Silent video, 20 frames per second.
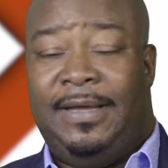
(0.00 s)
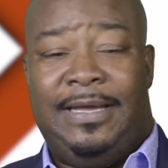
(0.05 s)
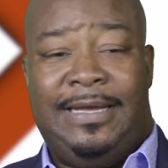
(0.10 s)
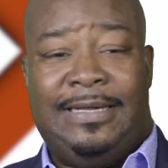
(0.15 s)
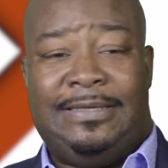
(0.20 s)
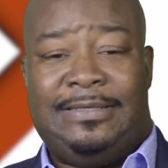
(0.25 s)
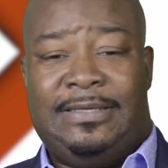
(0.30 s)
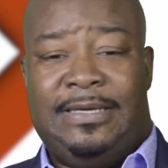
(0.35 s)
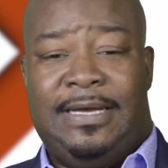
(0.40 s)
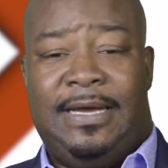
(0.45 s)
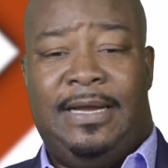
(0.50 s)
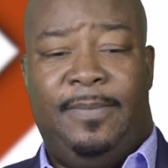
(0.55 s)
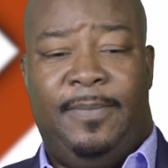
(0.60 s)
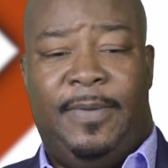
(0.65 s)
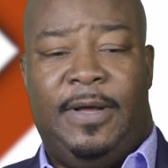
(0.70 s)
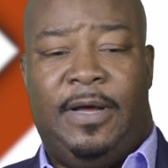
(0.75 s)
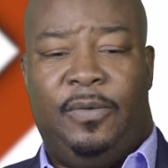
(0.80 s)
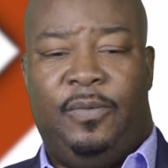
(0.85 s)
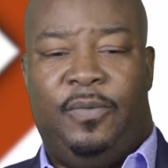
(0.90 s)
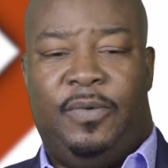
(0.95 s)
It's not
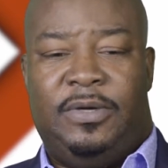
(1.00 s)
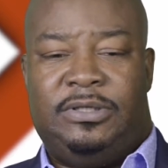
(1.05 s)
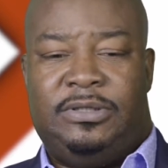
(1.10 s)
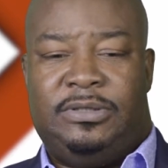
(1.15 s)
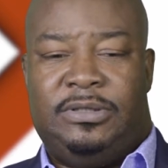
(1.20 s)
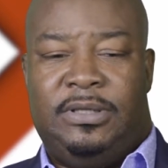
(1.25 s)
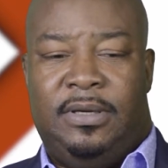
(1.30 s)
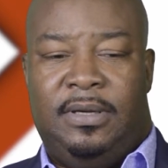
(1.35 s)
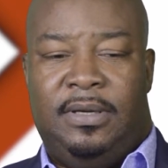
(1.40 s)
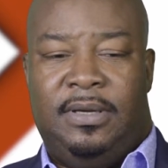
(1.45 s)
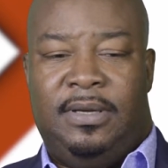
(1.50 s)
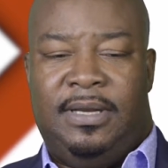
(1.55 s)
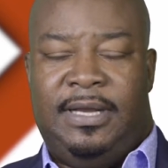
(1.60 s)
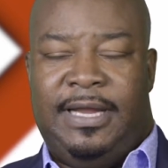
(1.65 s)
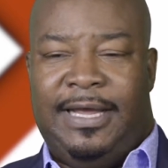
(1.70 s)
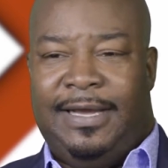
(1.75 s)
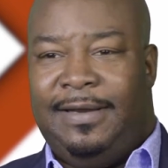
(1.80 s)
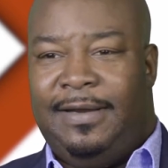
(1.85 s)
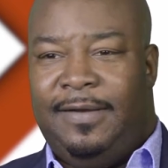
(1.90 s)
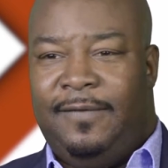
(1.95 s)
about what's
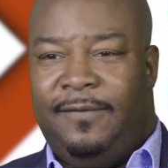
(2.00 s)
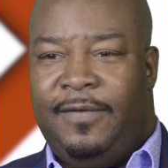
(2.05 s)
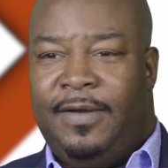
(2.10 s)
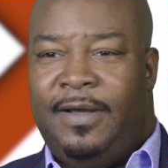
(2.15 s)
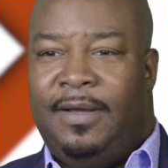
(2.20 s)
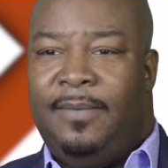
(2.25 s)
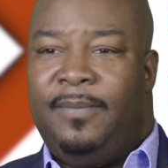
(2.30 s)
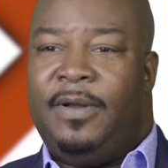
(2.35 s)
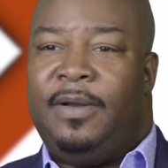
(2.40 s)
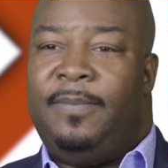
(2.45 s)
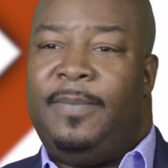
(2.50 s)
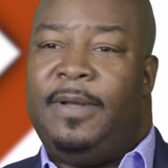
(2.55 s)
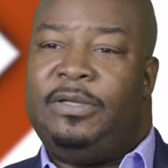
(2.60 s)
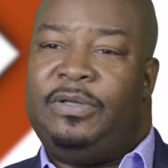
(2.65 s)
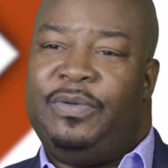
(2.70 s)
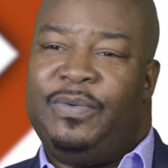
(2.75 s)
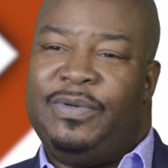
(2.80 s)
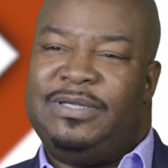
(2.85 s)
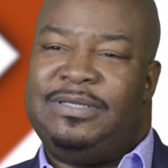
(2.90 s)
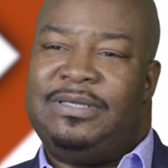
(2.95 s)
negative, but about
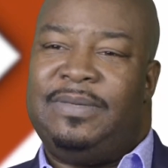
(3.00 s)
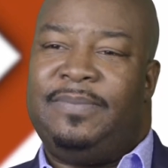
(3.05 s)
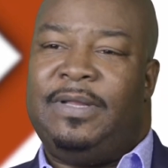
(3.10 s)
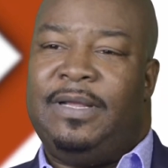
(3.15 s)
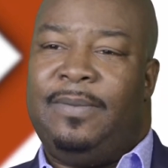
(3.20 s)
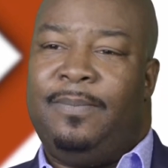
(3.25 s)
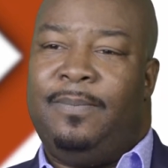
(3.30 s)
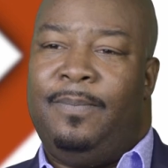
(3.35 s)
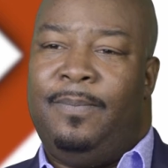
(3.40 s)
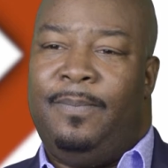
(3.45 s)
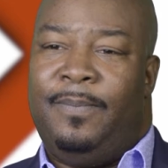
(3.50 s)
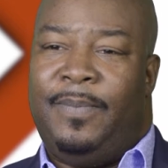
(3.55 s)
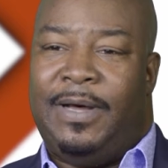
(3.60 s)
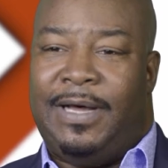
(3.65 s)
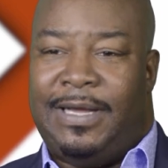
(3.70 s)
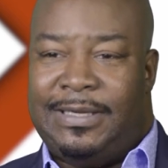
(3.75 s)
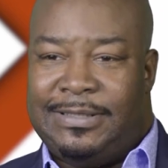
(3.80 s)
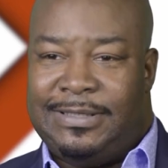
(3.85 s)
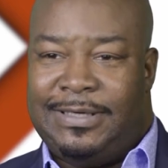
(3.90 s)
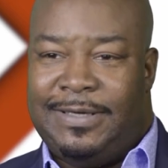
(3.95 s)
doing something
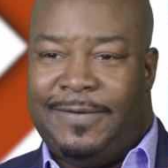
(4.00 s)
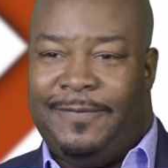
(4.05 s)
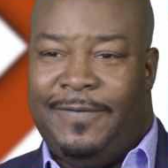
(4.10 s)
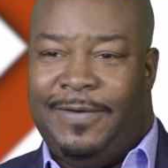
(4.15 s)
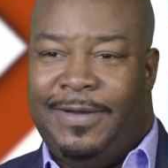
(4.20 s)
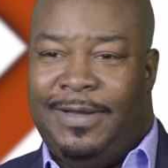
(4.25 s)
positive.